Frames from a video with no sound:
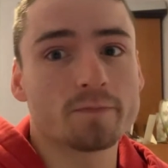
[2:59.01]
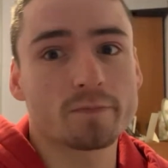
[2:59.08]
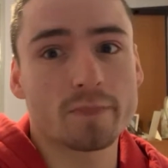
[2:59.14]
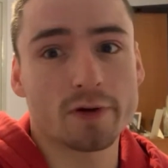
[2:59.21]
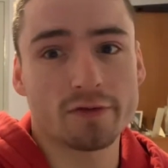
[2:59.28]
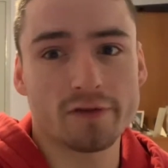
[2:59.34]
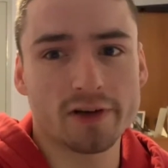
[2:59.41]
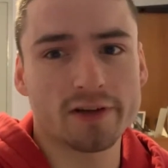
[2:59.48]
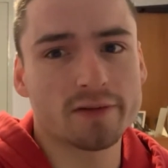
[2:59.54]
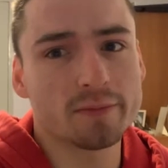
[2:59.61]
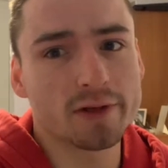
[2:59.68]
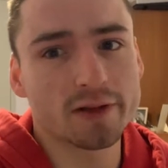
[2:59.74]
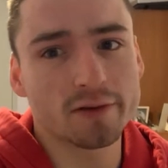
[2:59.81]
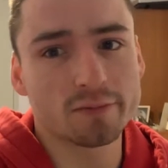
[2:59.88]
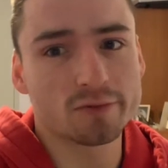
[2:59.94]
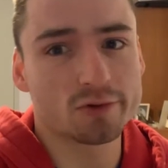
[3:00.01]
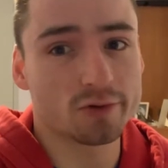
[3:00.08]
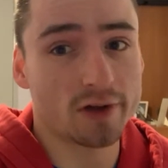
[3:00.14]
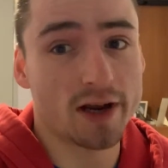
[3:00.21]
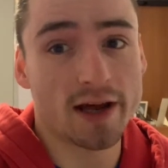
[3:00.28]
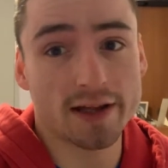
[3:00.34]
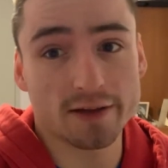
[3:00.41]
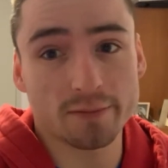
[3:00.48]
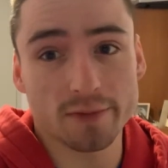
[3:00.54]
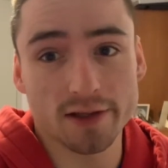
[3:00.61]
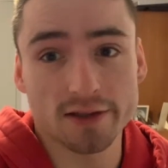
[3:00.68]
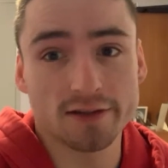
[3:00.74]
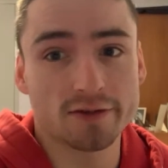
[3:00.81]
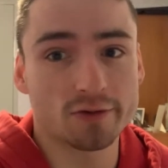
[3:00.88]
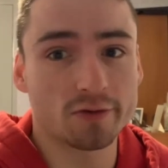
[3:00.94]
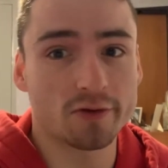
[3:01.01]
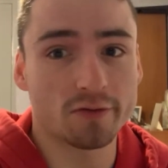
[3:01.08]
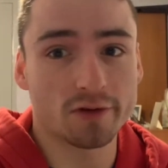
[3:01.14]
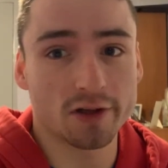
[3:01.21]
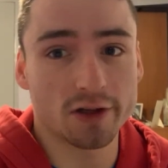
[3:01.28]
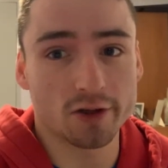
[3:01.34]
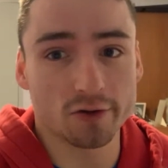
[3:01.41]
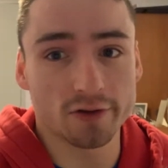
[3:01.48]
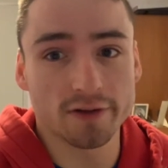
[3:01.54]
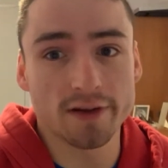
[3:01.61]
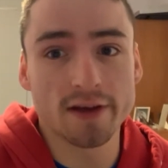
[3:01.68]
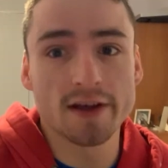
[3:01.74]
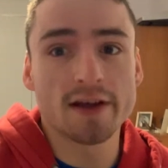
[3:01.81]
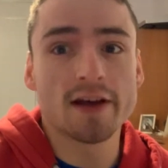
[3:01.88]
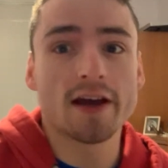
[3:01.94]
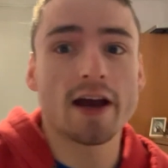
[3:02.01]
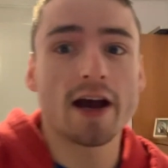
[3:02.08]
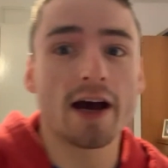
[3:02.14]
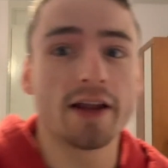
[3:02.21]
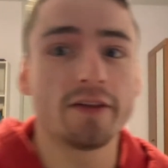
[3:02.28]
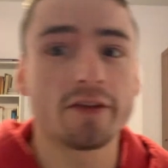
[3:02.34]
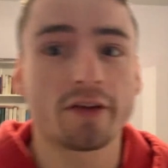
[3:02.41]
My friend made them, so they're handmade, so they're really good, and they're